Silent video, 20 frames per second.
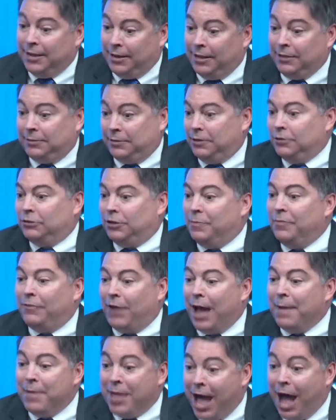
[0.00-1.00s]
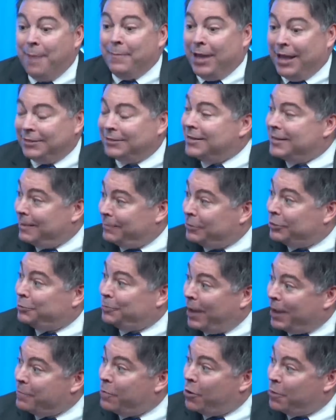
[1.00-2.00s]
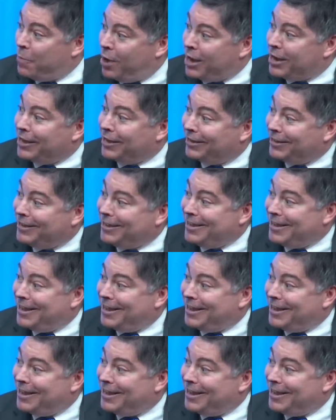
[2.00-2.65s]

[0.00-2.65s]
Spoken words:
and that's, I'm asking them to spend more money.